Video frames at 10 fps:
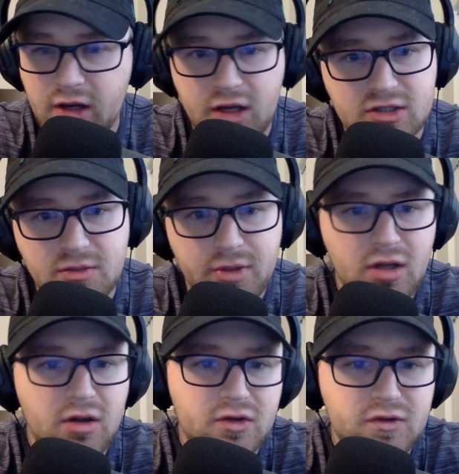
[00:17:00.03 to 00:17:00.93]
against the
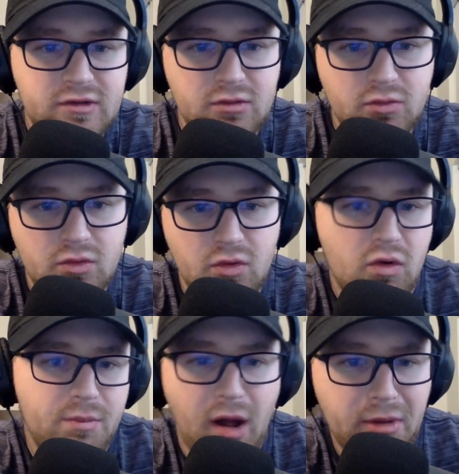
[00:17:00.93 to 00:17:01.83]
Bills,
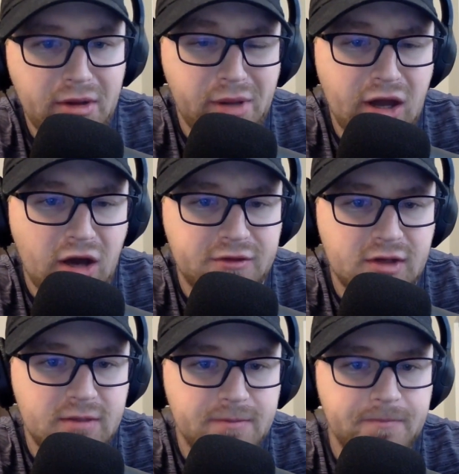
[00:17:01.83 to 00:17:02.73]
we're probably a playoff
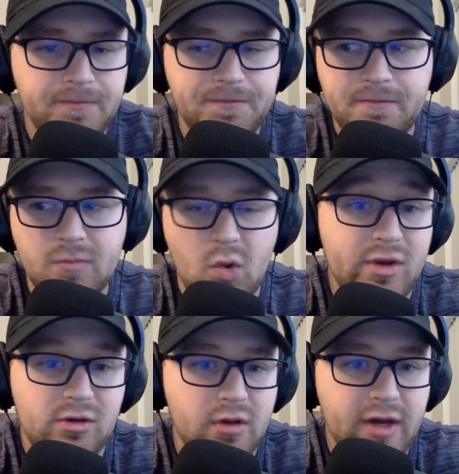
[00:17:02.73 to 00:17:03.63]
team. We
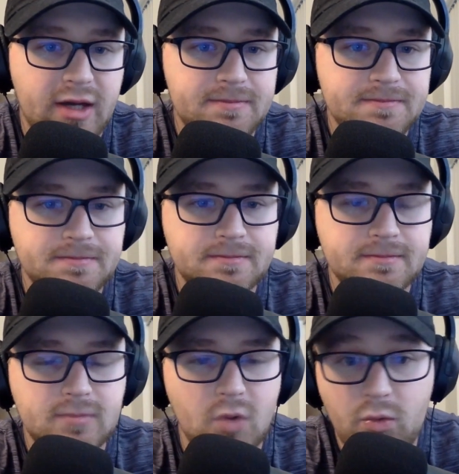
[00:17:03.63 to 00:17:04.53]
don't know that.
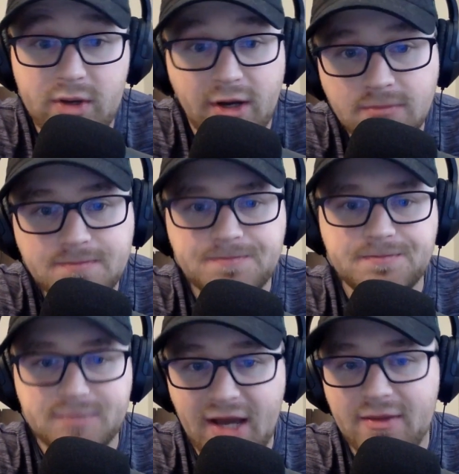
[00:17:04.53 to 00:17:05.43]
We don't.
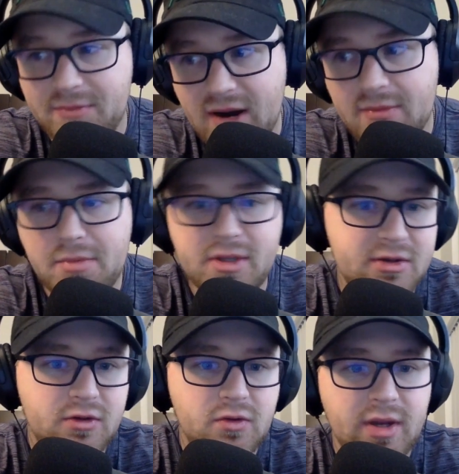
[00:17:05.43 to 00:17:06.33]
Yeah, they probably
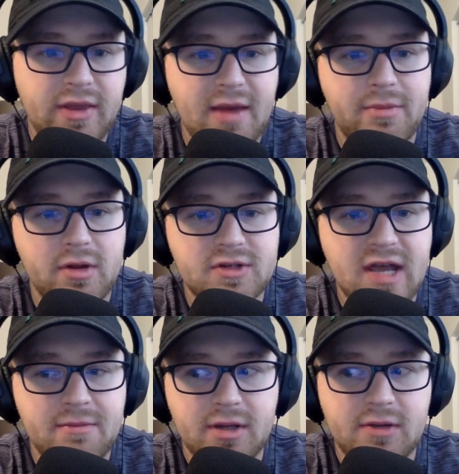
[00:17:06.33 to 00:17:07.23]
do win that Bills
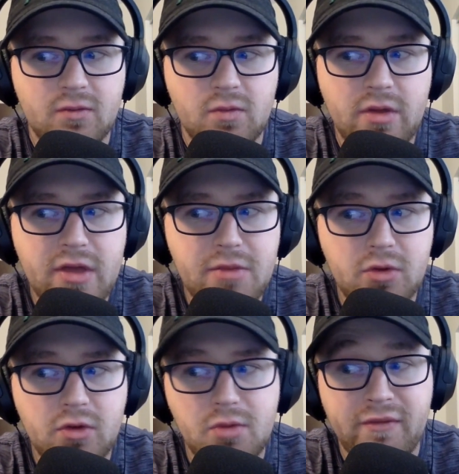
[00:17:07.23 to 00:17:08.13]
game, but what do they
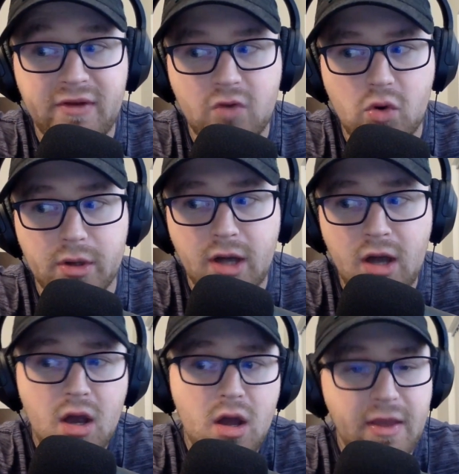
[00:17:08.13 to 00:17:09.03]
do moving forward?
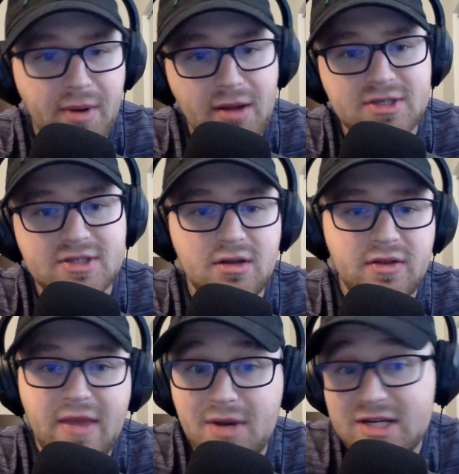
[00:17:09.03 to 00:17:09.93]

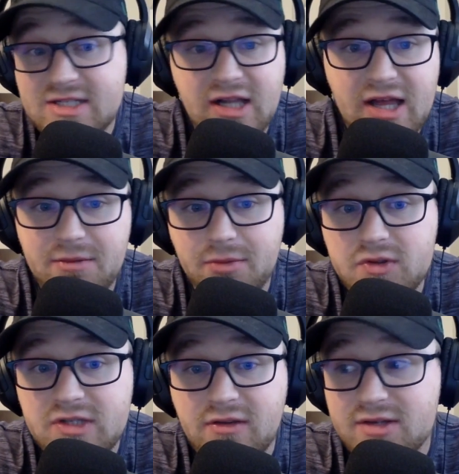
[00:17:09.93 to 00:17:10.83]
They might still end up losing to the